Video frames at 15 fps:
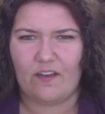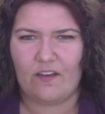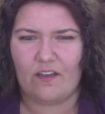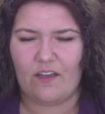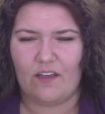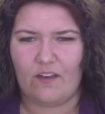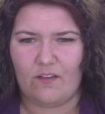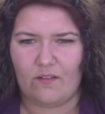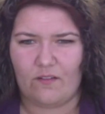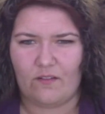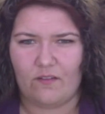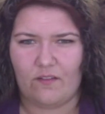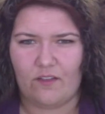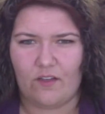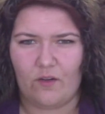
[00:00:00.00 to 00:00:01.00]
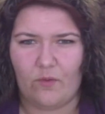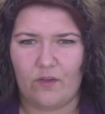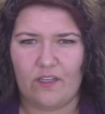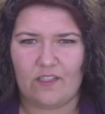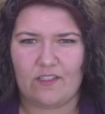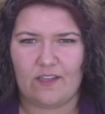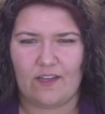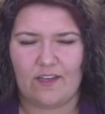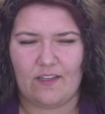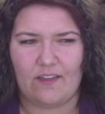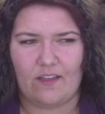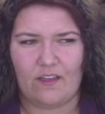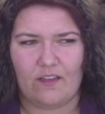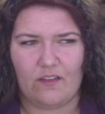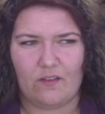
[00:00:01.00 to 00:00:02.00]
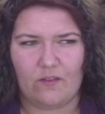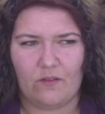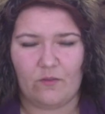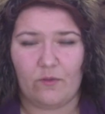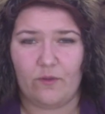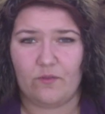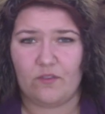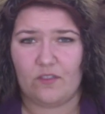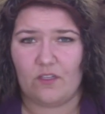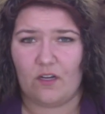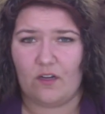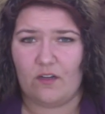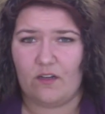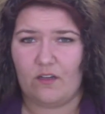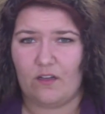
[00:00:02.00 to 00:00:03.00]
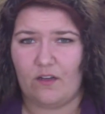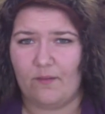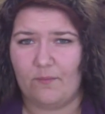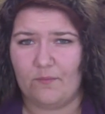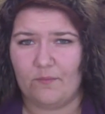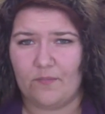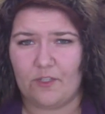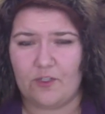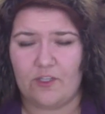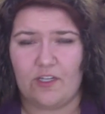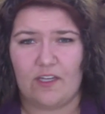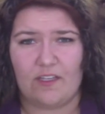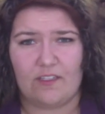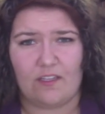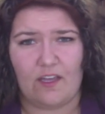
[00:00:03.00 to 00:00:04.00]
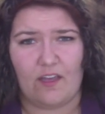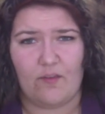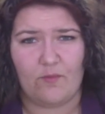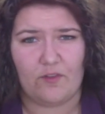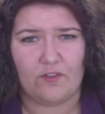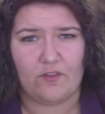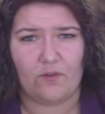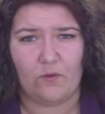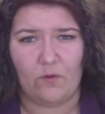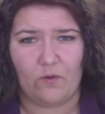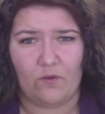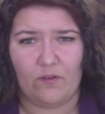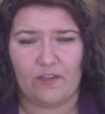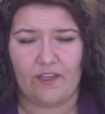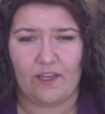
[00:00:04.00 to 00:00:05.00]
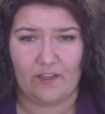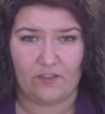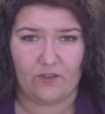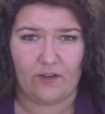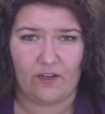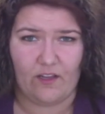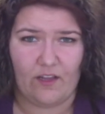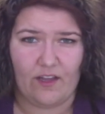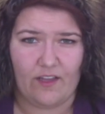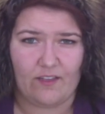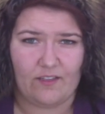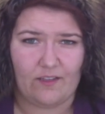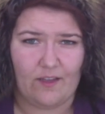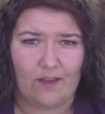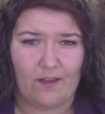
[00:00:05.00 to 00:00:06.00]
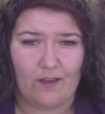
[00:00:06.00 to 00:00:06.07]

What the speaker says: And, you know, we decided that we would start a GSA at my school, a Gay Straight Alliance,